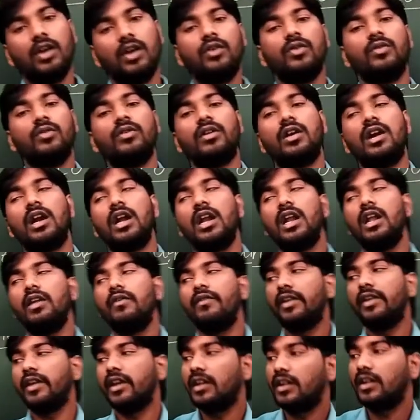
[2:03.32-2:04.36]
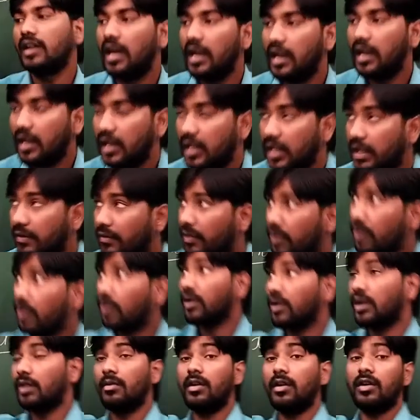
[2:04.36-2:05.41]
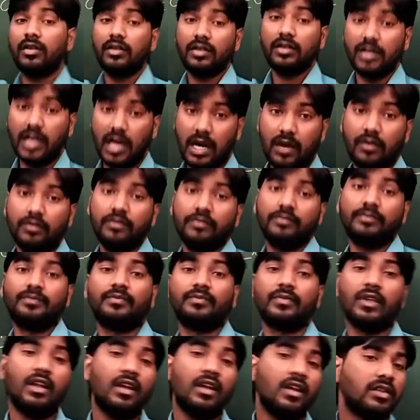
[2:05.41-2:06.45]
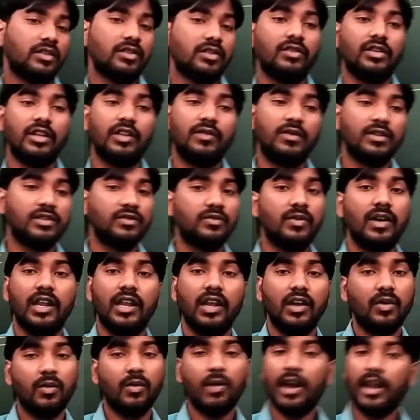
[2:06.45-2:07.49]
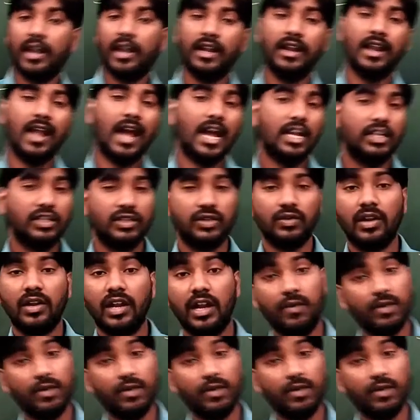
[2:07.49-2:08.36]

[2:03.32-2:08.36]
Who are living in country, they will talk about town. So it was very quite natural, it